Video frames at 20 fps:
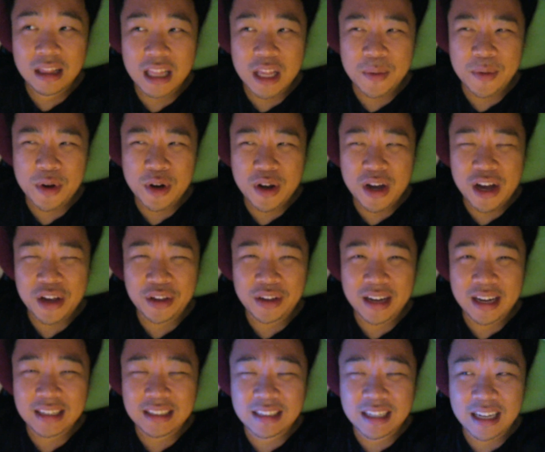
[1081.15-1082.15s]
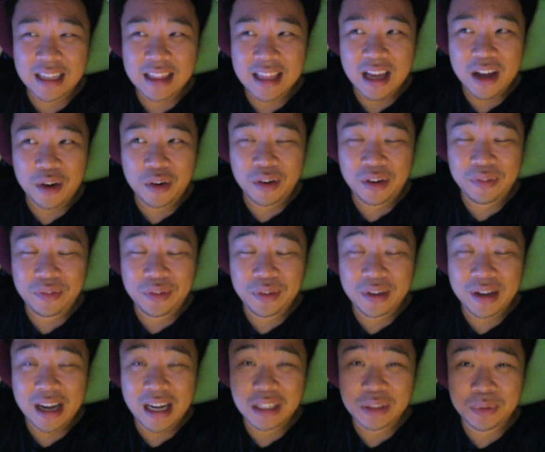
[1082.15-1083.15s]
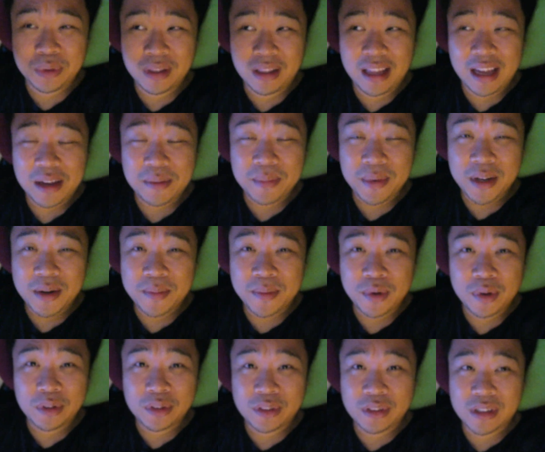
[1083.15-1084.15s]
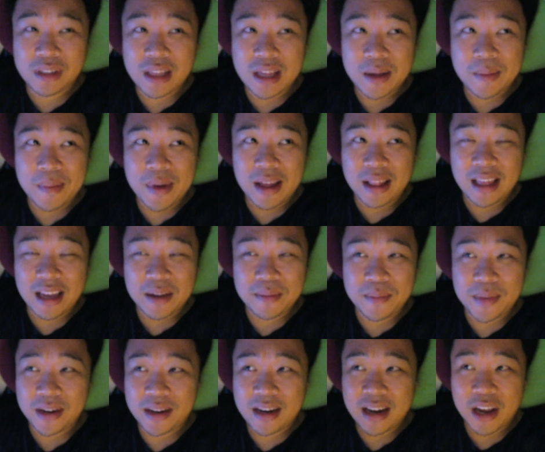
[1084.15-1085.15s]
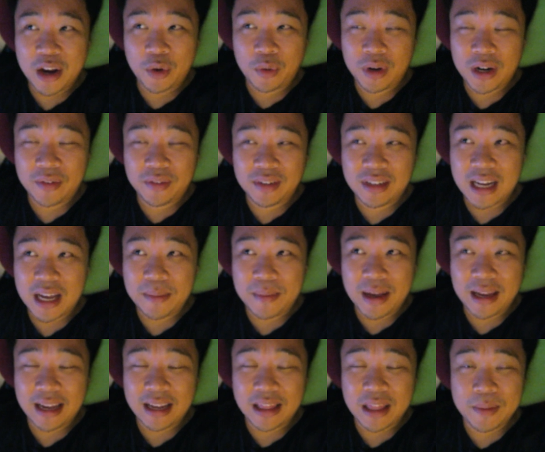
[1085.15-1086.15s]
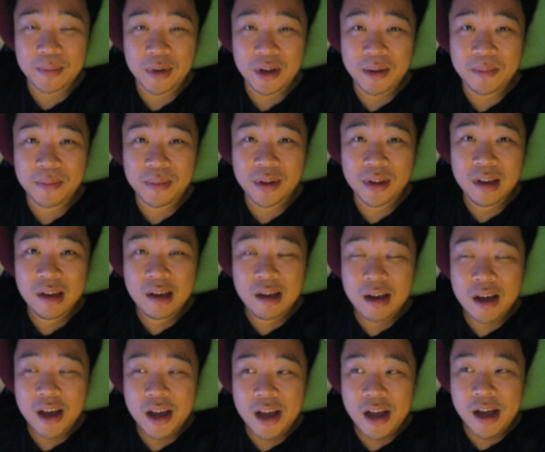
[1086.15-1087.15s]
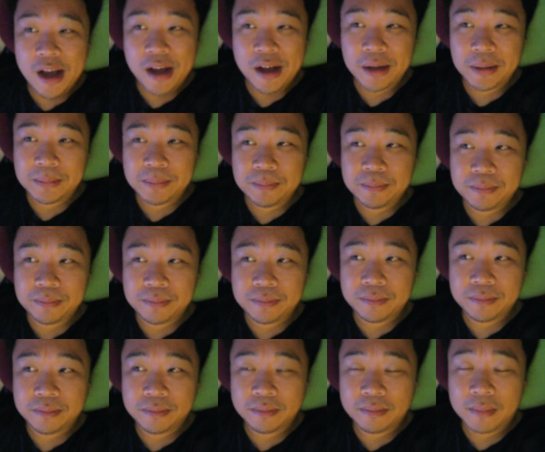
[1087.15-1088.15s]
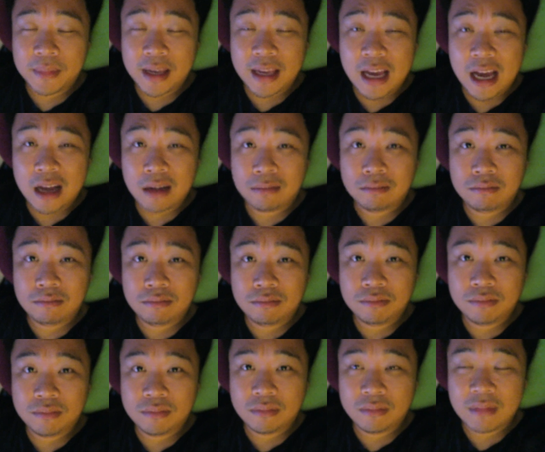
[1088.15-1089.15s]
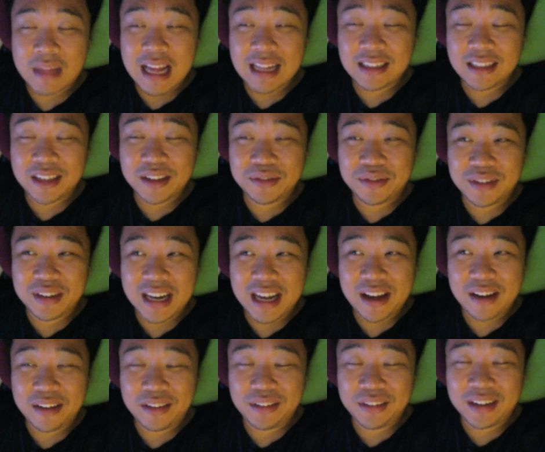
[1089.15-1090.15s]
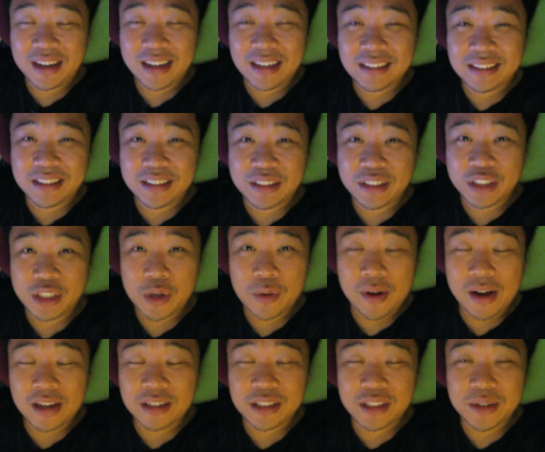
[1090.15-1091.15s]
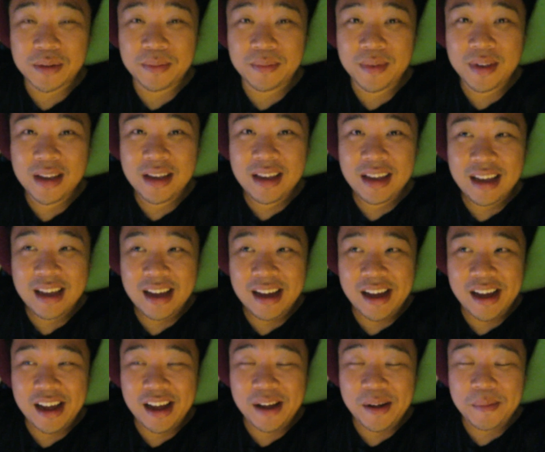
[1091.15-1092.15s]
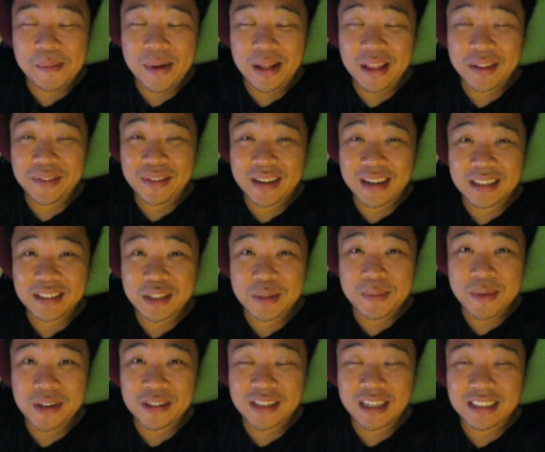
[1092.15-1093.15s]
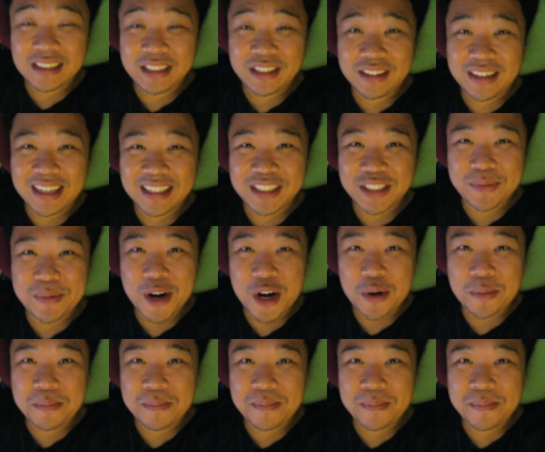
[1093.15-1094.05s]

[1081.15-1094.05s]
let me know how you guys like that, or if you guys would like me to post them at like midnight or whatever time I get them up. Um but yeah, that's it for now. You guys are so awesome. Um, I love you guys so much. I'll see you guys tomorrow.